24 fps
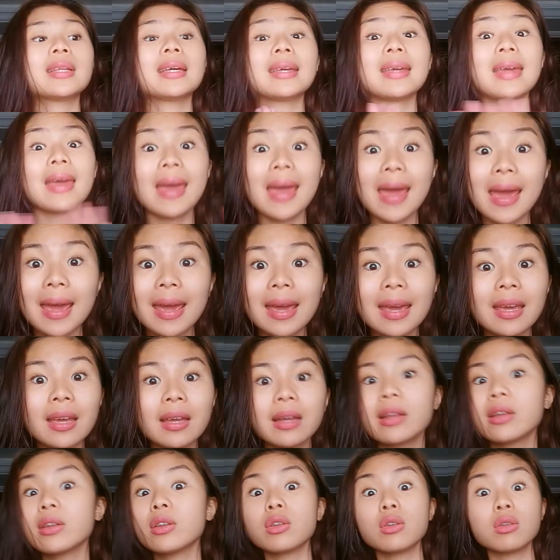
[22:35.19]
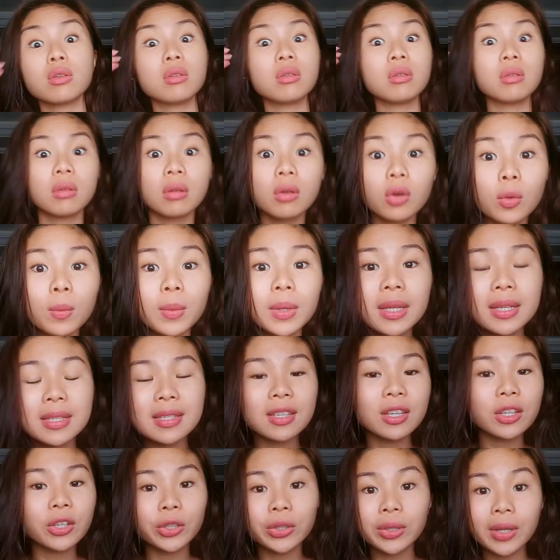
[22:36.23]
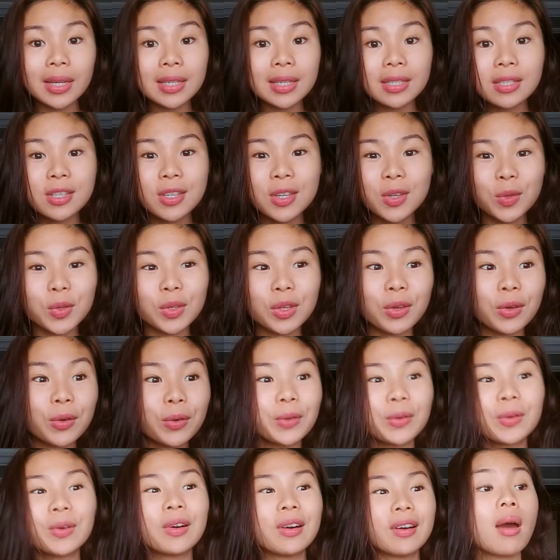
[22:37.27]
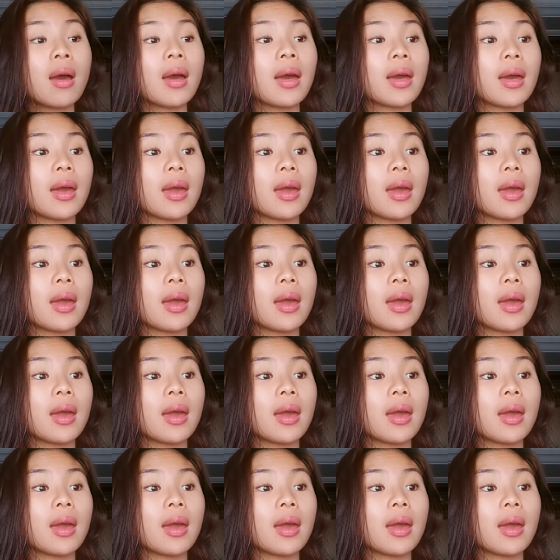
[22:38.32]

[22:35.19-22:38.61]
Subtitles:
Like, hey, nobody's gonna rescue you.